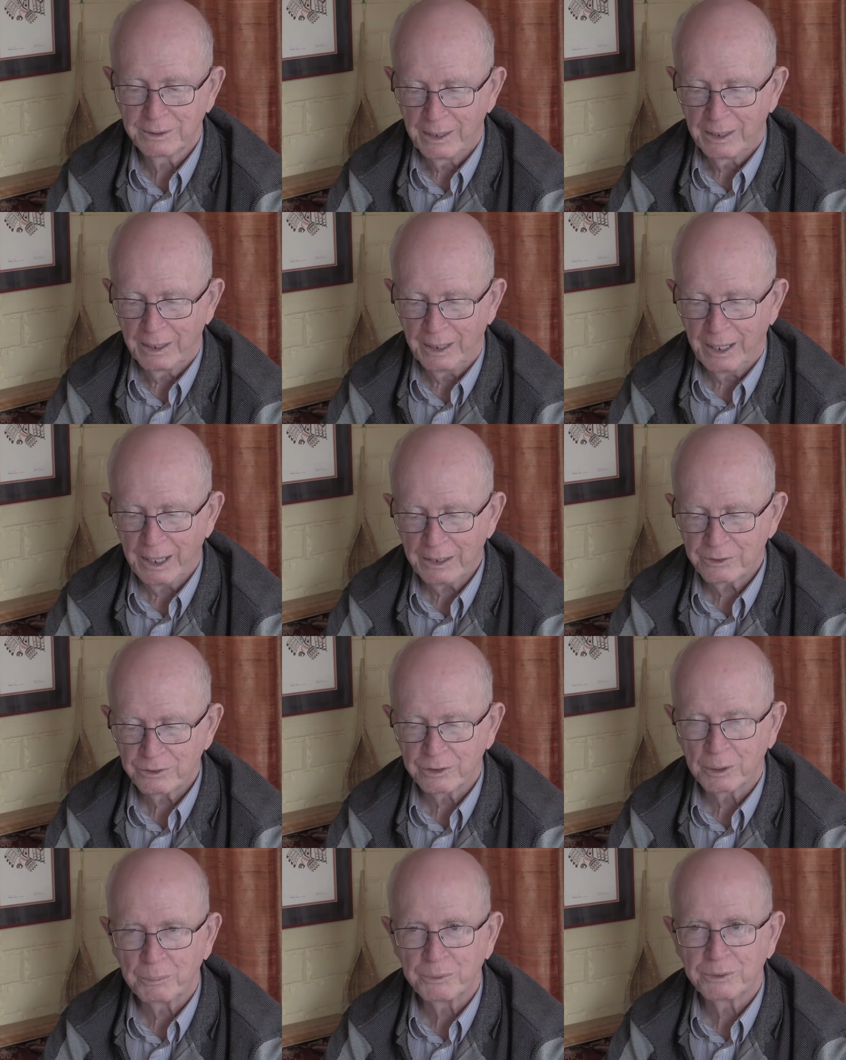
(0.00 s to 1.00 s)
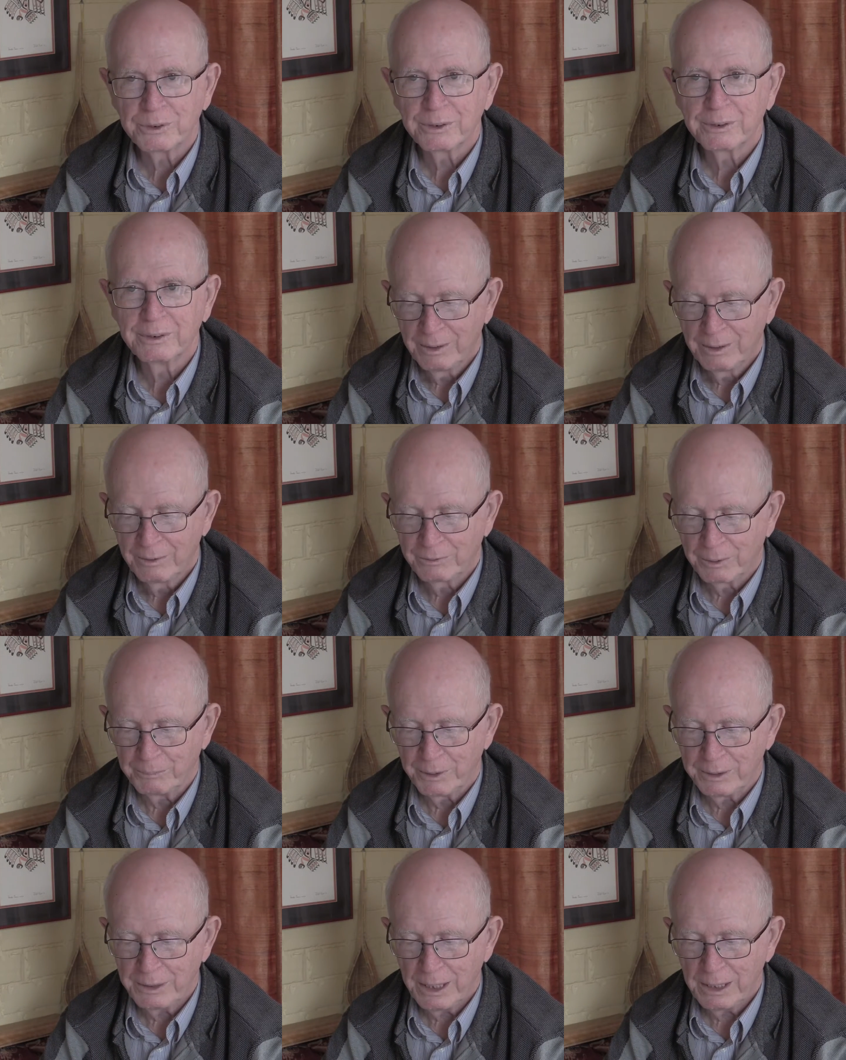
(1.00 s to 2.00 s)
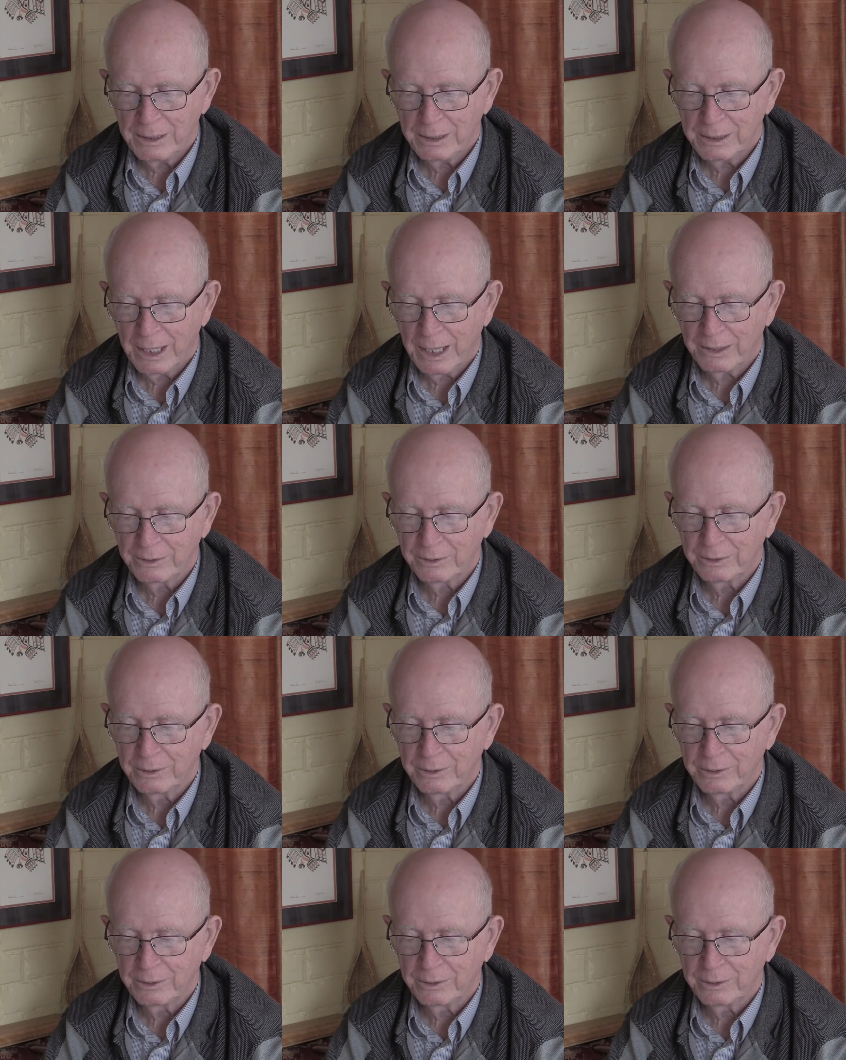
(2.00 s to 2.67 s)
Excerpts from the data gathered